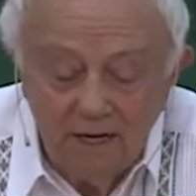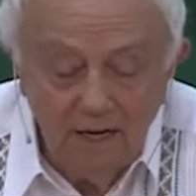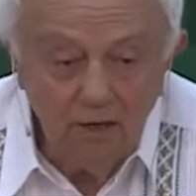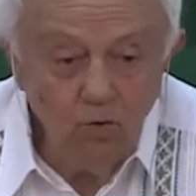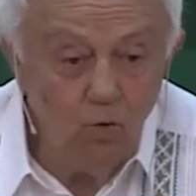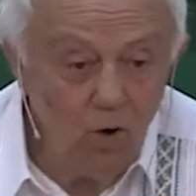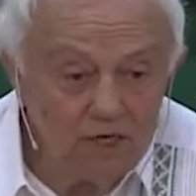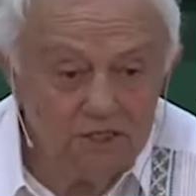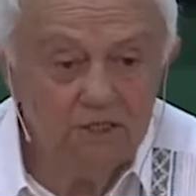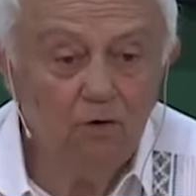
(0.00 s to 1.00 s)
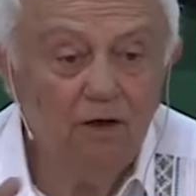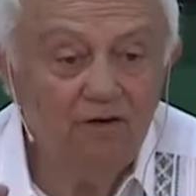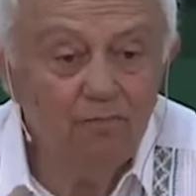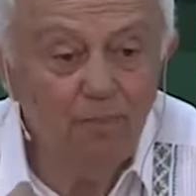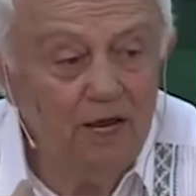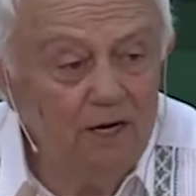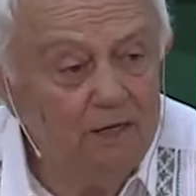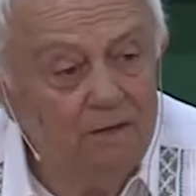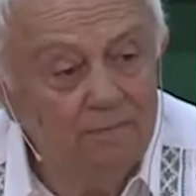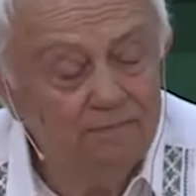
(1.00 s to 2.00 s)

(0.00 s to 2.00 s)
And once you have pain,